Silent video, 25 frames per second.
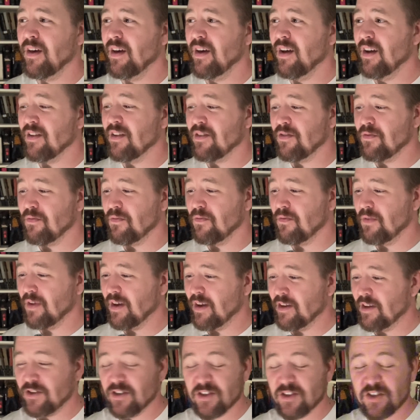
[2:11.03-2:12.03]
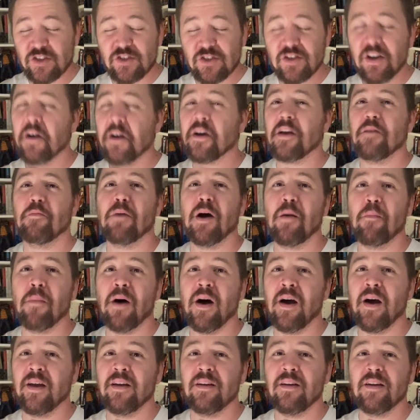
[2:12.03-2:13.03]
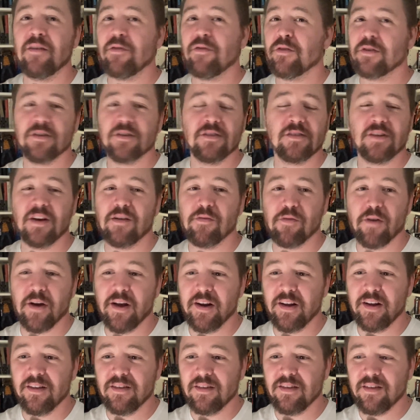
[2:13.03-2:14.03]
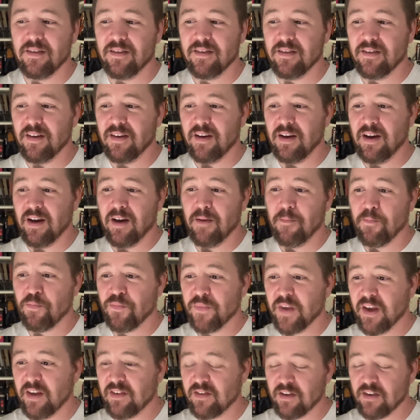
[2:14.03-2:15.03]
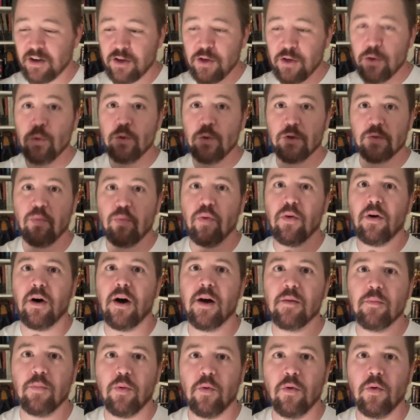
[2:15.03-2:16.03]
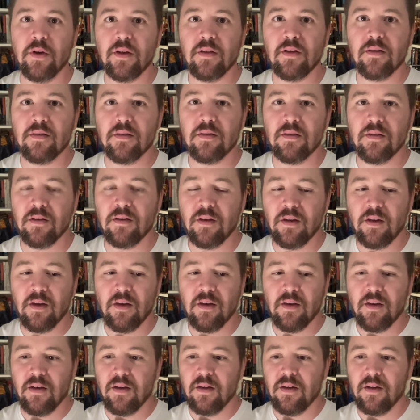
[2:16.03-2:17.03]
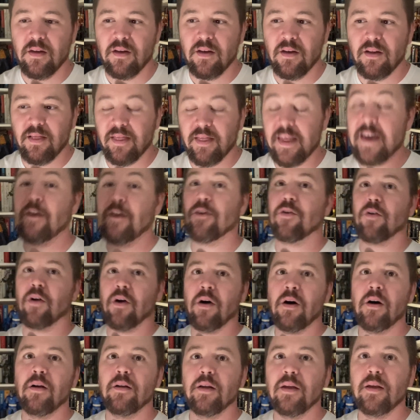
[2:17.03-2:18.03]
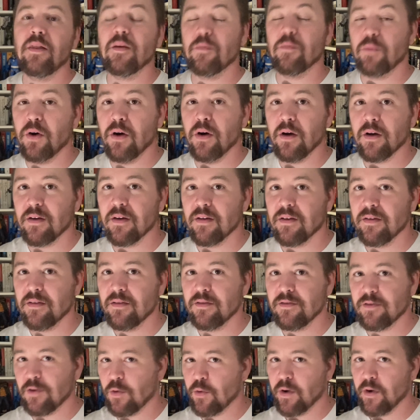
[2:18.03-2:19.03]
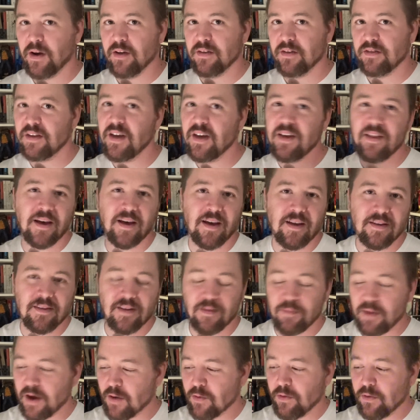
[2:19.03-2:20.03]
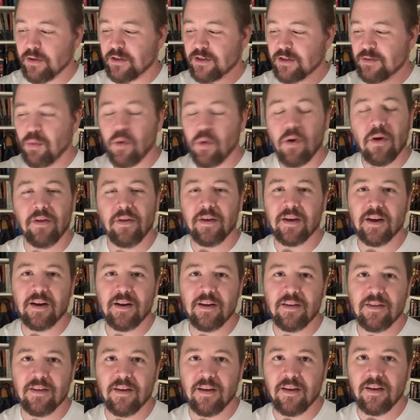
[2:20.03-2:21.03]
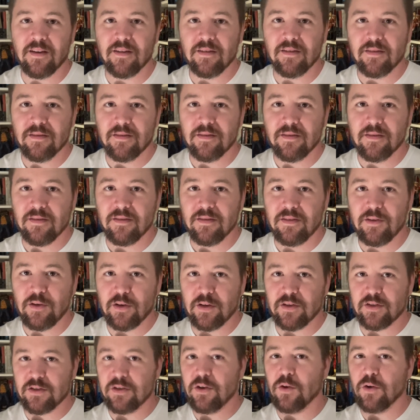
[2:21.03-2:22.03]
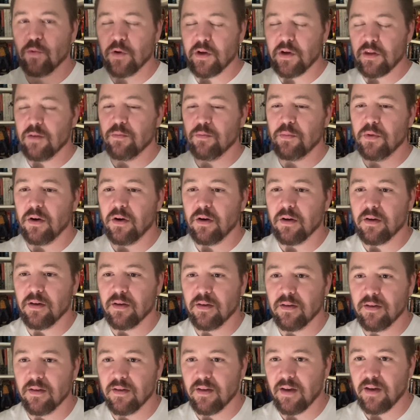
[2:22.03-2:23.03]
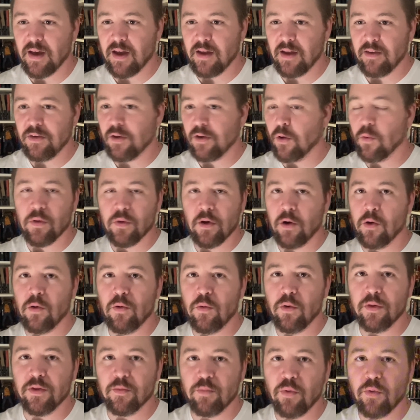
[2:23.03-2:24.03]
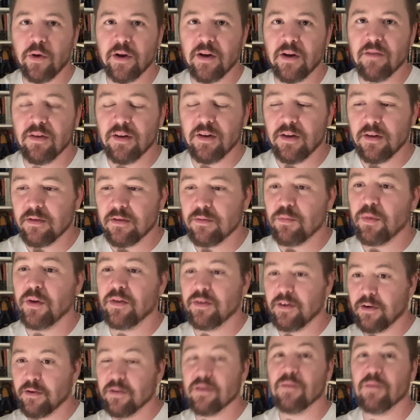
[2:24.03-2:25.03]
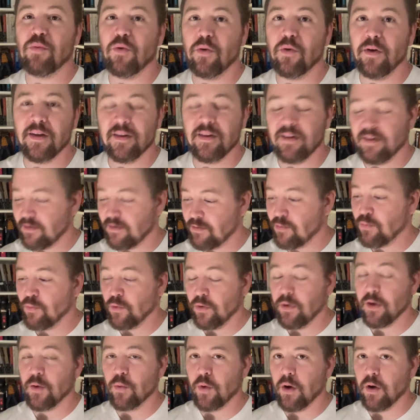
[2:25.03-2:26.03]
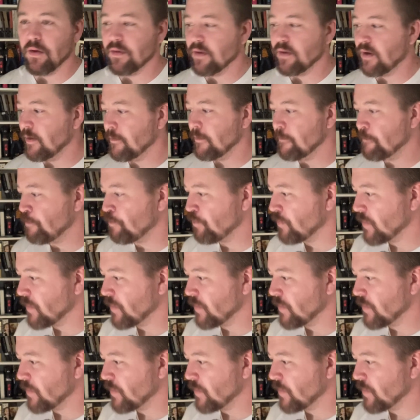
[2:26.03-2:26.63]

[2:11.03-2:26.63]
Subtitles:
It's it just stuck in my mind ever since I've read it. It's a huge plot point later on in the book. So when I say that, I'm not really spoiling anything. You could still read the book and don't know what the point of it is, but there is a point and it's really well done.